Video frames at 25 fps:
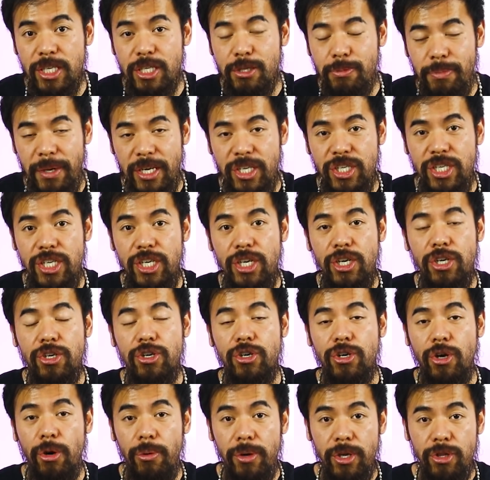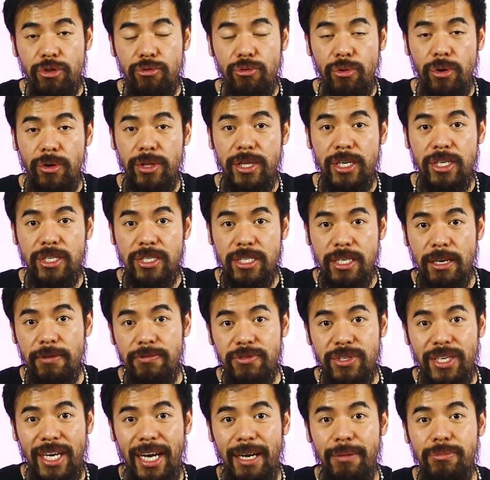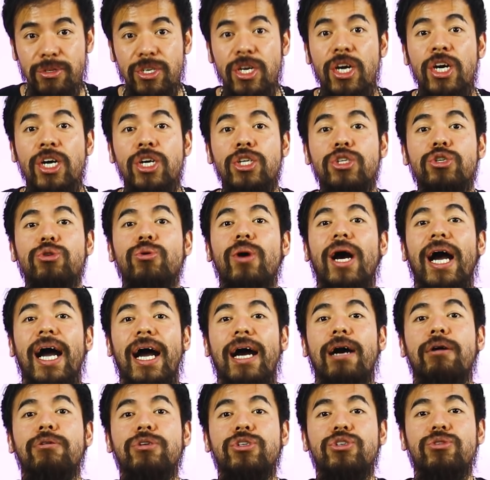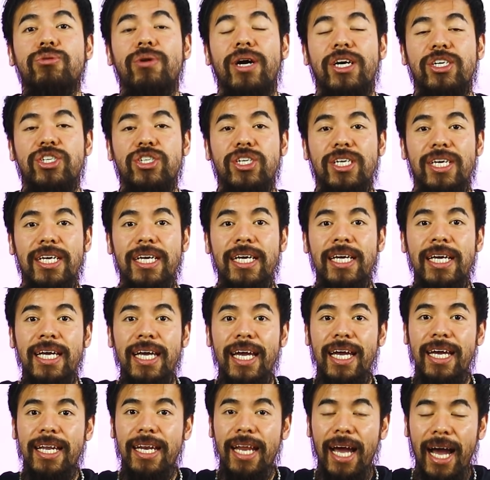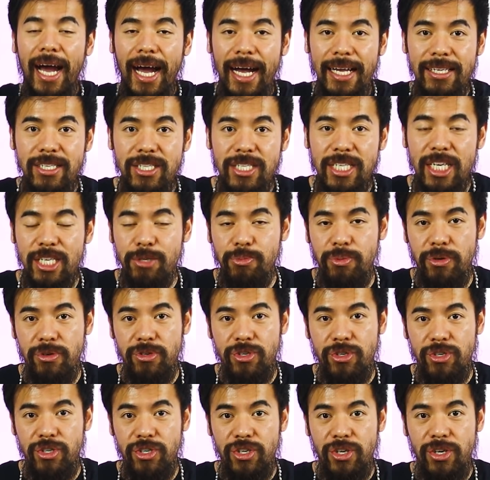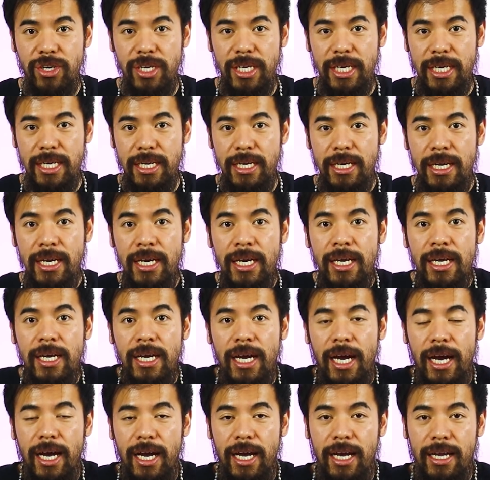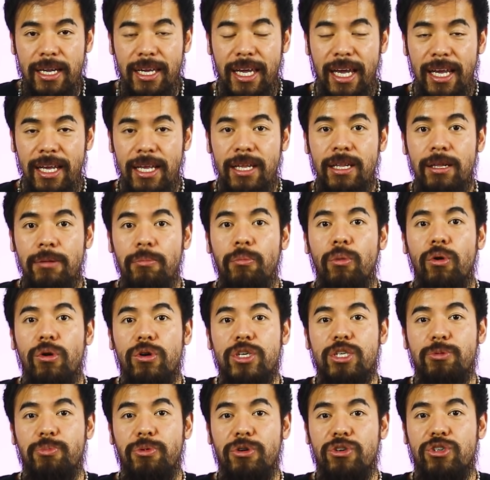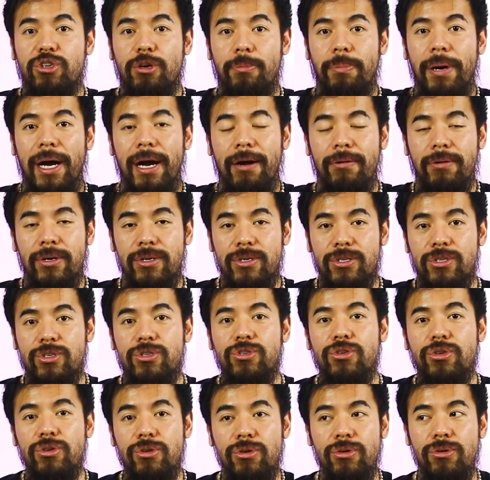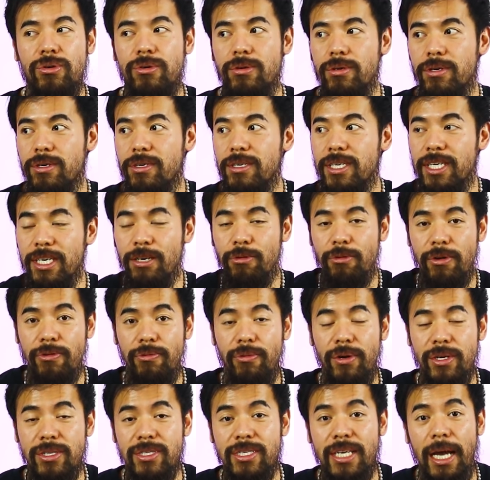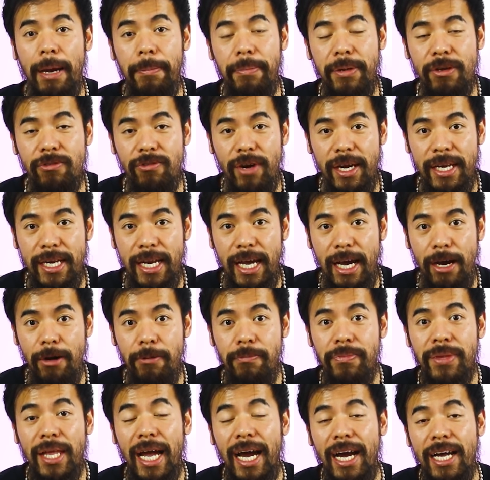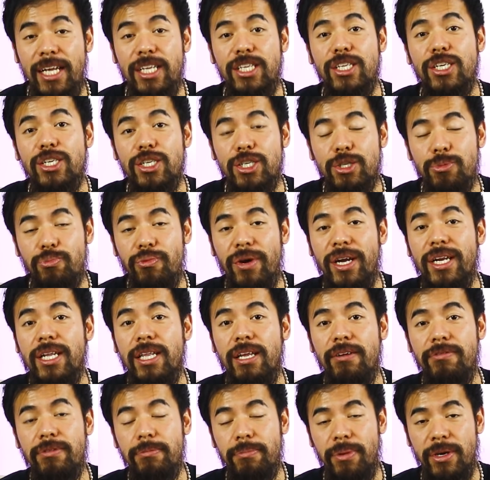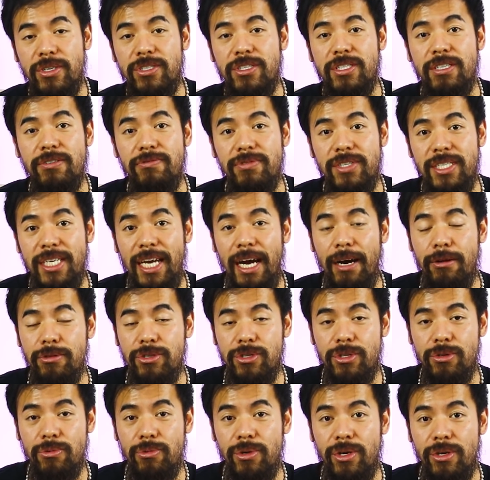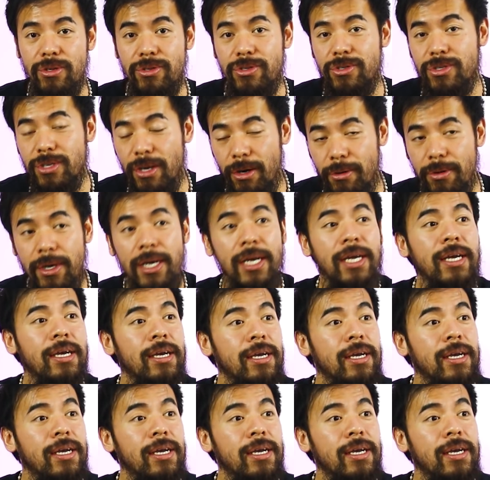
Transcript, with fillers: especially going through all these tough times, to how to actually enhance their spiritual journey. Uh, gain more spiritual powers to deal with what's happening right now and spread love and positivity out to the world. So,